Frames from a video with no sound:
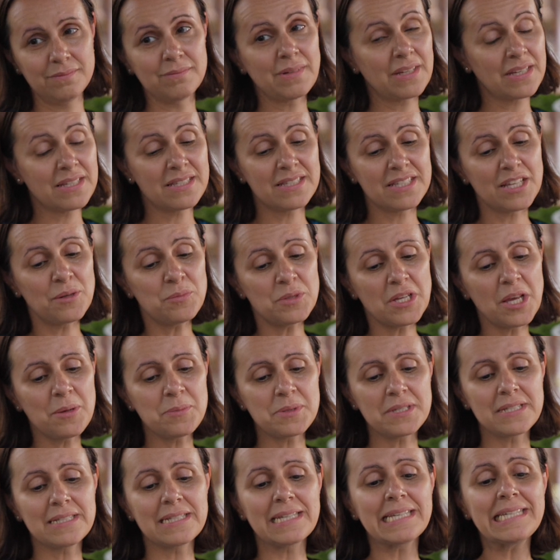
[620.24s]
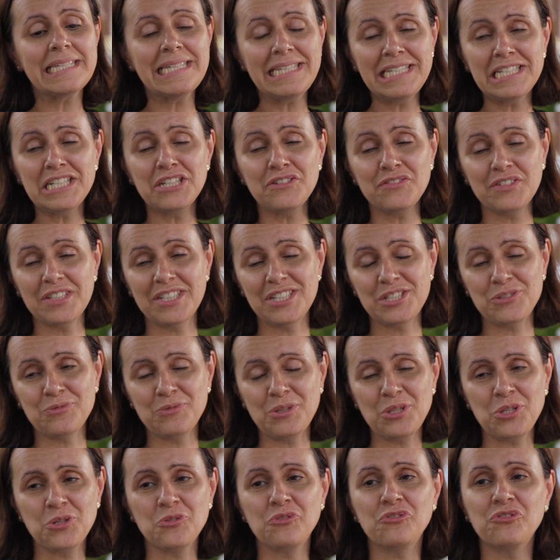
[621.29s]
Because sometimes in the heat of it,
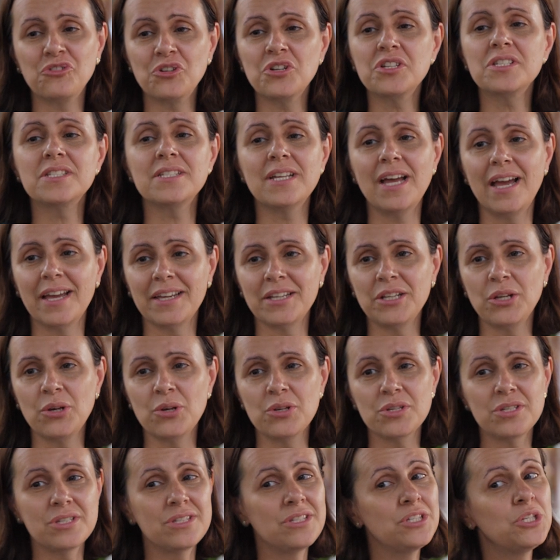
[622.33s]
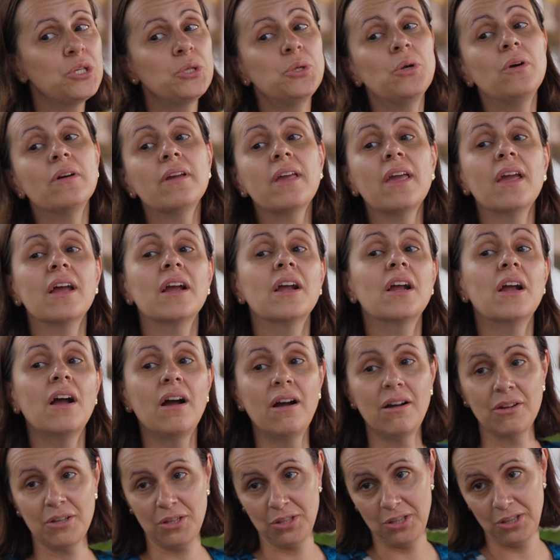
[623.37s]
when you first diagnose, you don't care
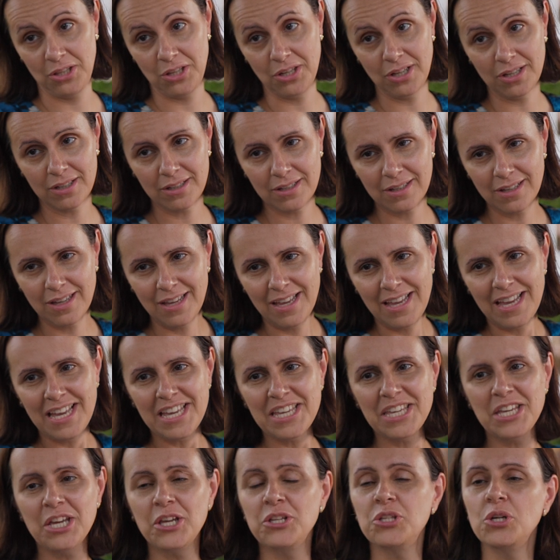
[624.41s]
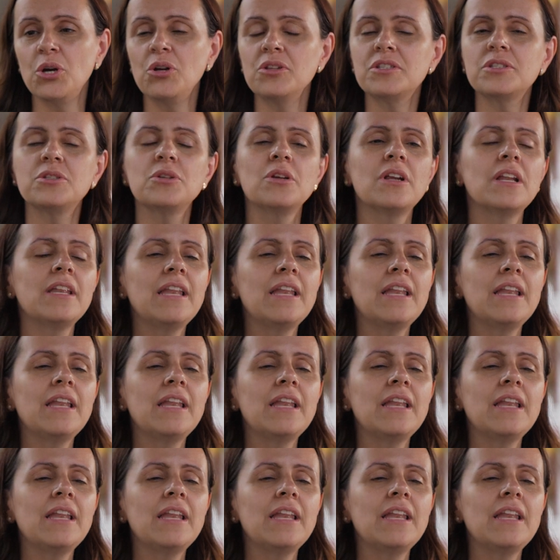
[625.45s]
how you look. You don't feel